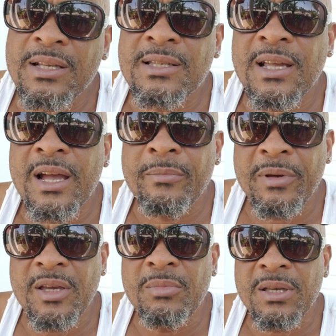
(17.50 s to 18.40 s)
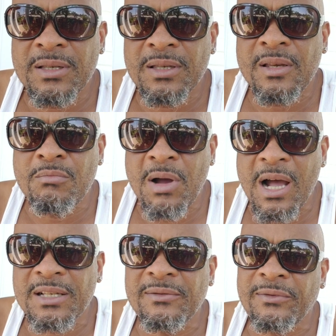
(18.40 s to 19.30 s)
inside PBC
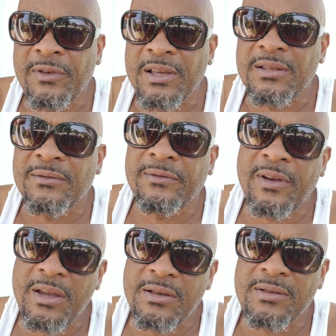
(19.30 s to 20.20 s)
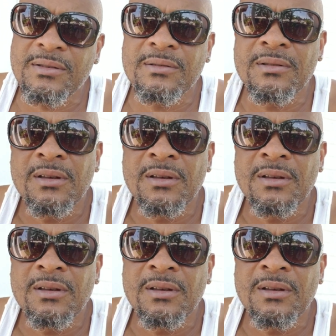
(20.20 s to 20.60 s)
Boxing Face to Face,